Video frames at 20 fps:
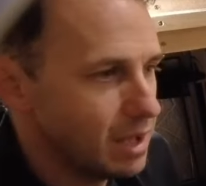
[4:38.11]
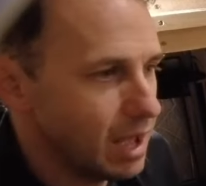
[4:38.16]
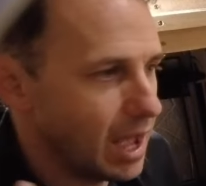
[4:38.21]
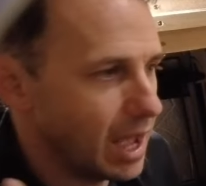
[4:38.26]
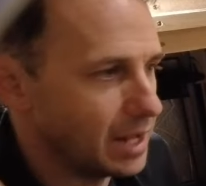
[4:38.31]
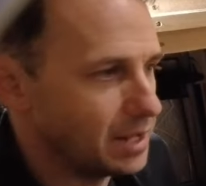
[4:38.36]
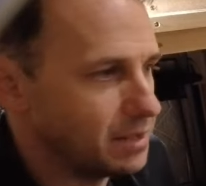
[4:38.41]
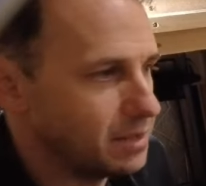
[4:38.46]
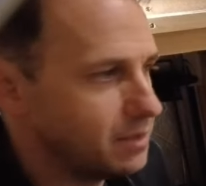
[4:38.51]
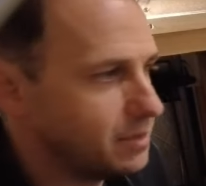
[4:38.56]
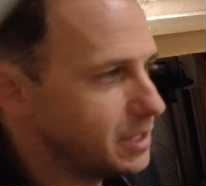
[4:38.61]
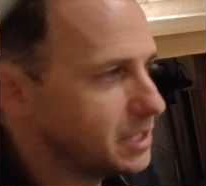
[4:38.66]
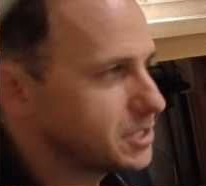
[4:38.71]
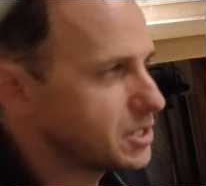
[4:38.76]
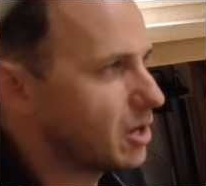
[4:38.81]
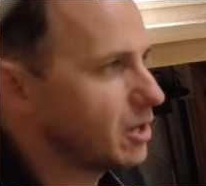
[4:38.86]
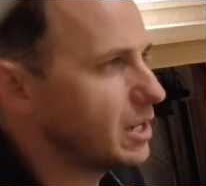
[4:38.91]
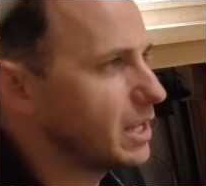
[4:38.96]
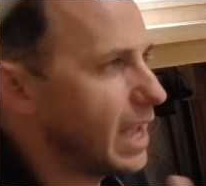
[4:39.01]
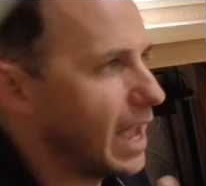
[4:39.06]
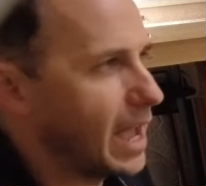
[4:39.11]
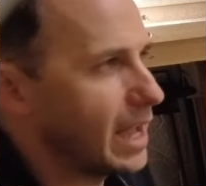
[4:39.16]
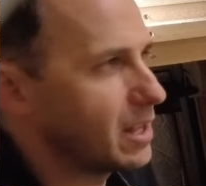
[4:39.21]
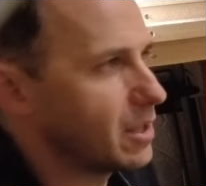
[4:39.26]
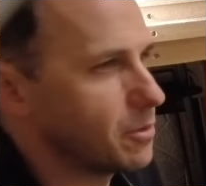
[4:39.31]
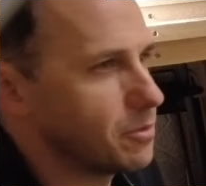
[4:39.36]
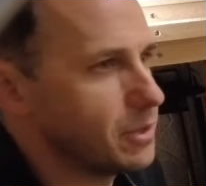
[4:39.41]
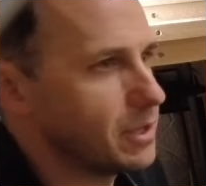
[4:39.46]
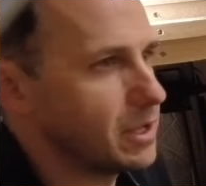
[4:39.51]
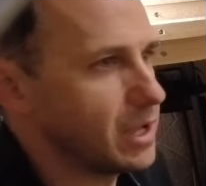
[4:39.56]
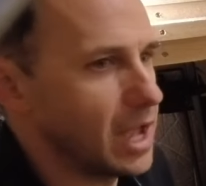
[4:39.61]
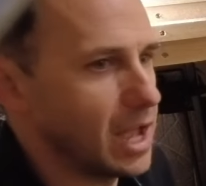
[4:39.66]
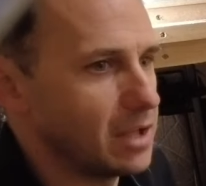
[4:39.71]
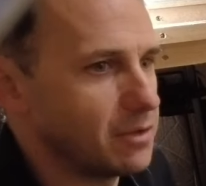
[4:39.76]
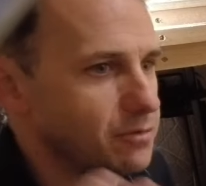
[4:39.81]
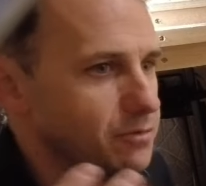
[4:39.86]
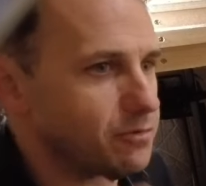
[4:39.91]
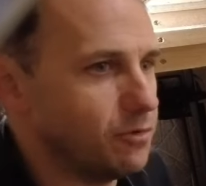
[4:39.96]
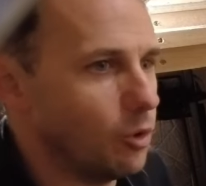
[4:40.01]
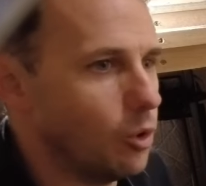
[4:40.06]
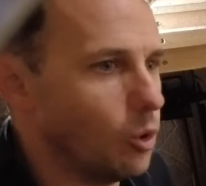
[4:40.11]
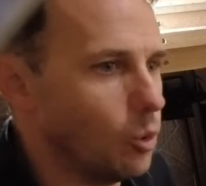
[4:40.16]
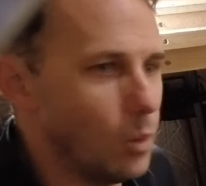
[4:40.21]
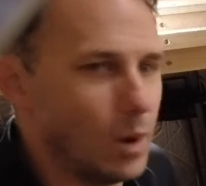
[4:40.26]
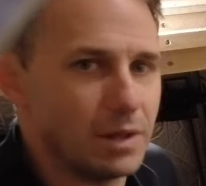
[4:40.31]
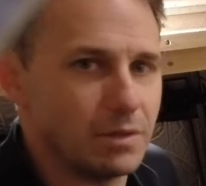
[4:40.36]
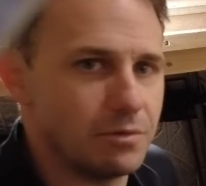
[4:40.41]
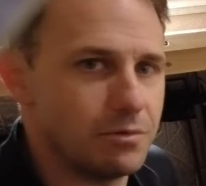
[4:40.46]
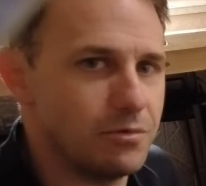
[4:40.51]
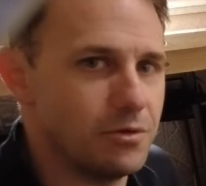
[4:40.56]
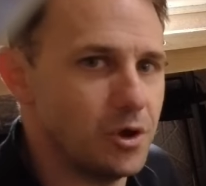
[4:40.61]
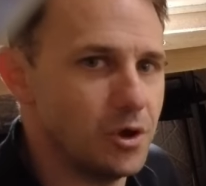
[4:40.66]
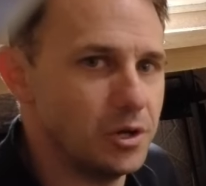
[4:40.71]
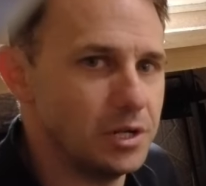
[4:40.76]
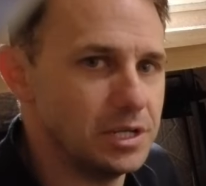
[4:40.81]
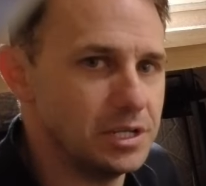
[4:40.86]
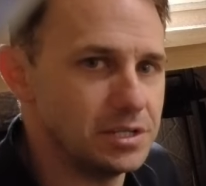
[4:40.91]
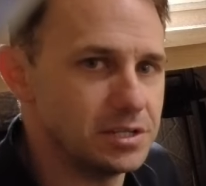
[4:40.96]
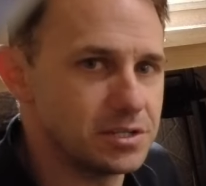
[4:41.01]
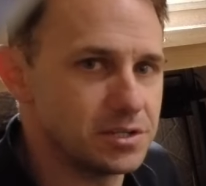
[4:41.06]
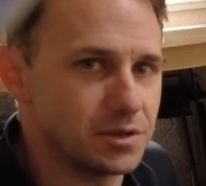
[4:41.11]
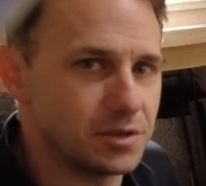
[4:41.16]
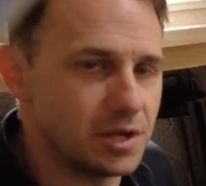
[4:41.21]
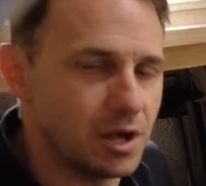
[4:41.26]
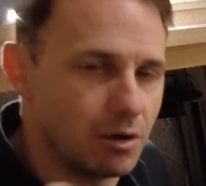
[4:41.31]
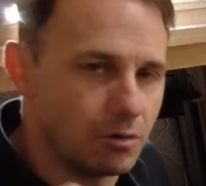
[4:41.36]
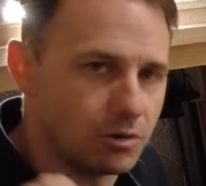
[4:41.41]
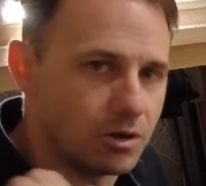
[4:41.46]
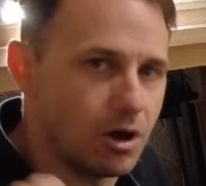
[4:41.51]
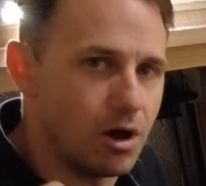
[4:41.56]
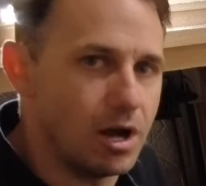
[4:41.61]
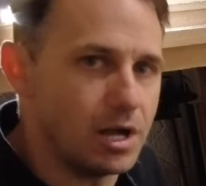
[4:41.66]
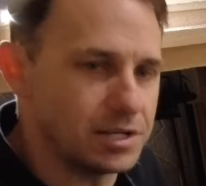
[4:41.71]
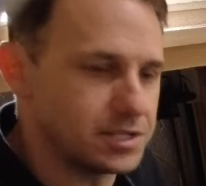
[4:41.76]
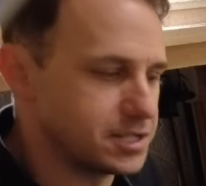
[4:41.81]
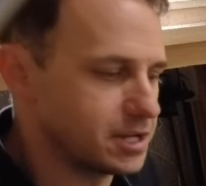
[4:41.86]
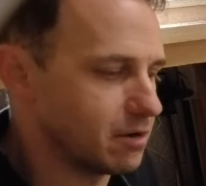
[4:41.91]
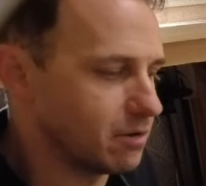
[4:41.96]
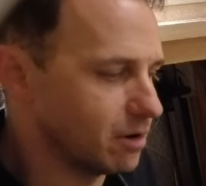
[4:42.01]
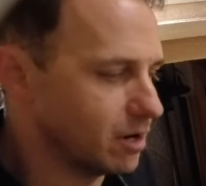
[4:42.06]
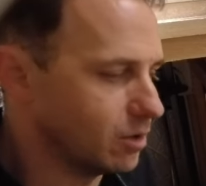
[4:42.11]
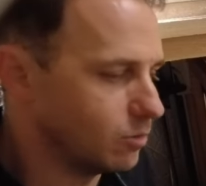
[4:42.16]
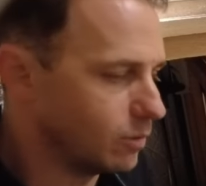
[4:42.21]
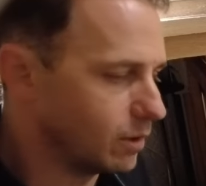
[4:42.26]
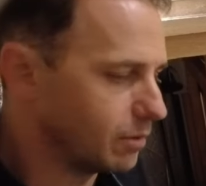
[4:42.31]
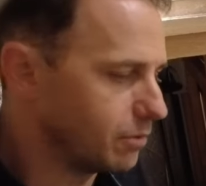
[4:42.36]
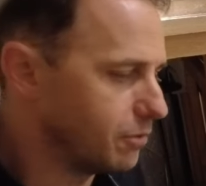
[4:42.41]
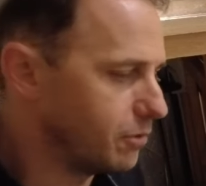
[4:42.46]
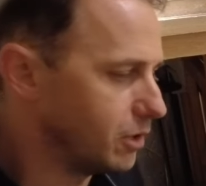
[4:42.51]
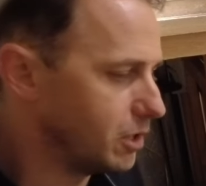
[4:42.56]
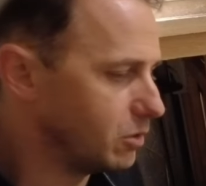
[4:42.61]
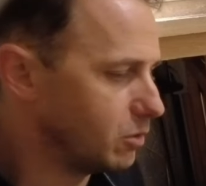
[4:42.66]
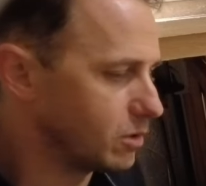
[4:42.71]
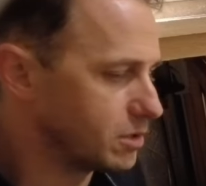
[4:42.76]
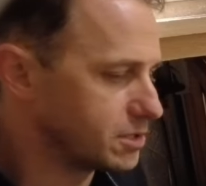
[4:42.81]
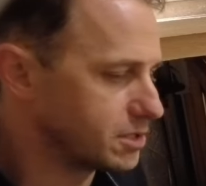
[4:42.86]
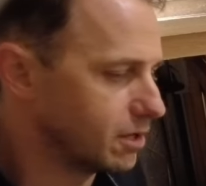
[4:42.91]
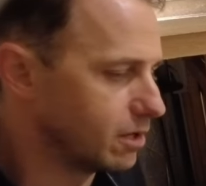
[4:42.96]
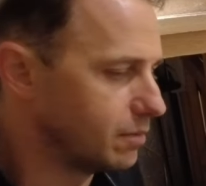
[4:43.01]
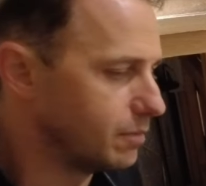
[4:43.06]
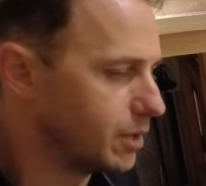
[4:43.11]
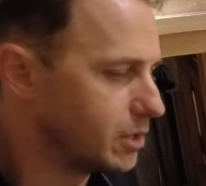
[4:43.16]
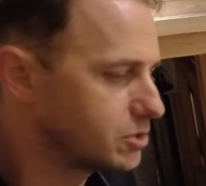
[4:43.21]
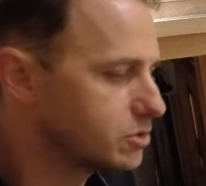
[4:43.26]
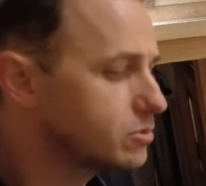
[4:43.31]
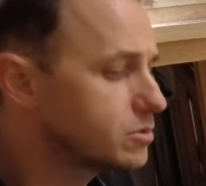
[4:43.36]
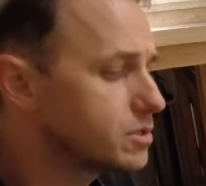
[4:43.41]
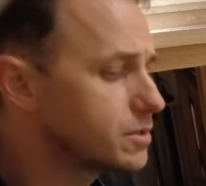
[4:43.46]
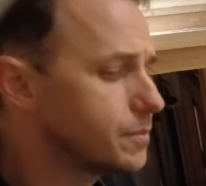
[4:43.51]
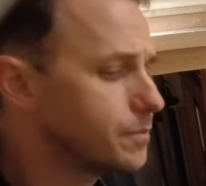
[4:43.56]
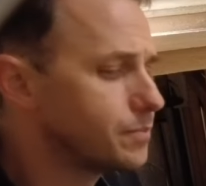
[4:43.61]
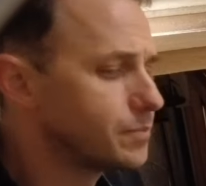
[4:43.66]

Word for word: And this only had, I think it had four 130s, so the old Kyocera 130 watt solar modules.